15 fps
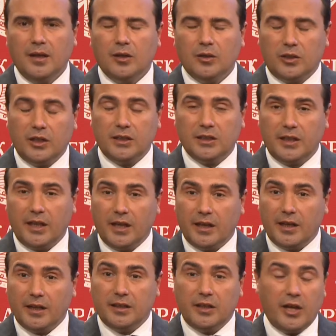The
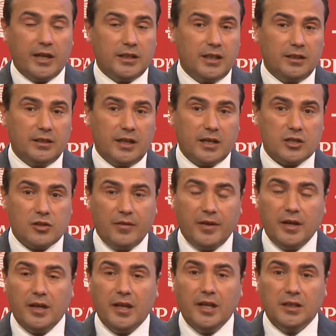producers of rice
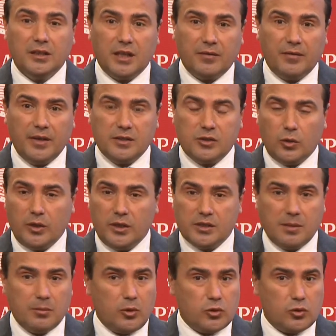know all the
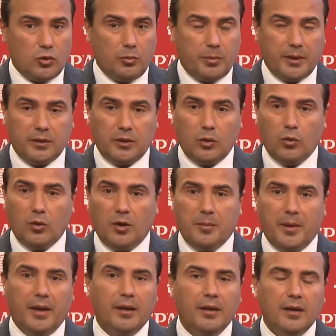steps that we
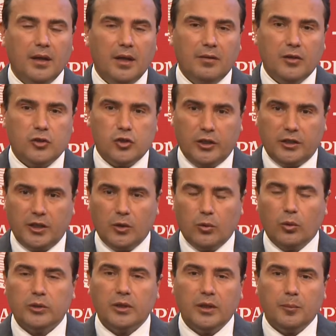
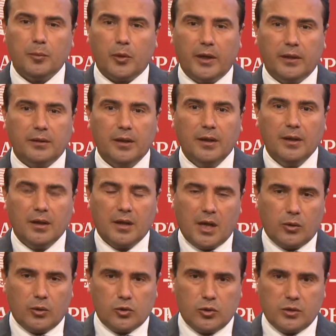have undertaken,